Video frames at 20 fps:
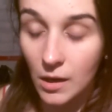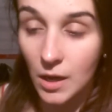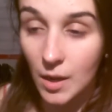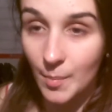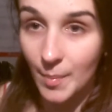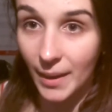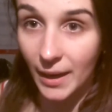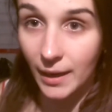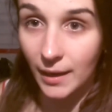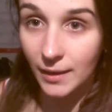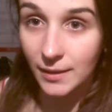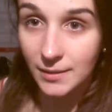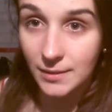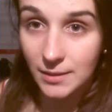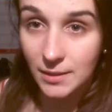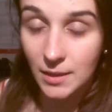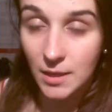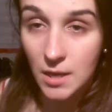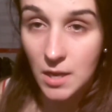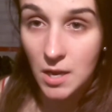
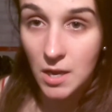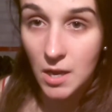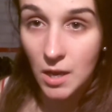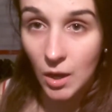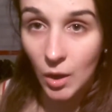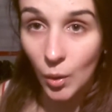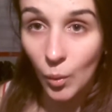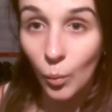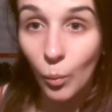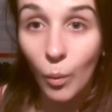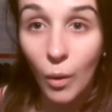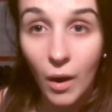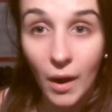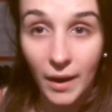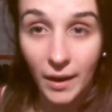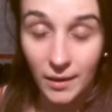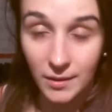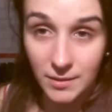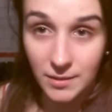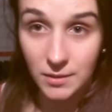about
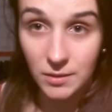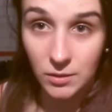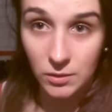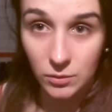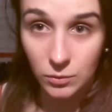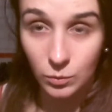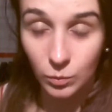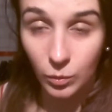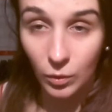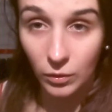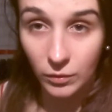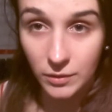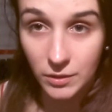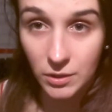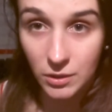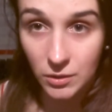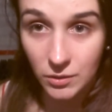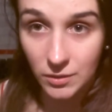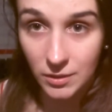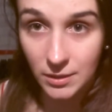why I still want
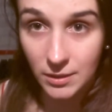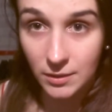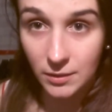to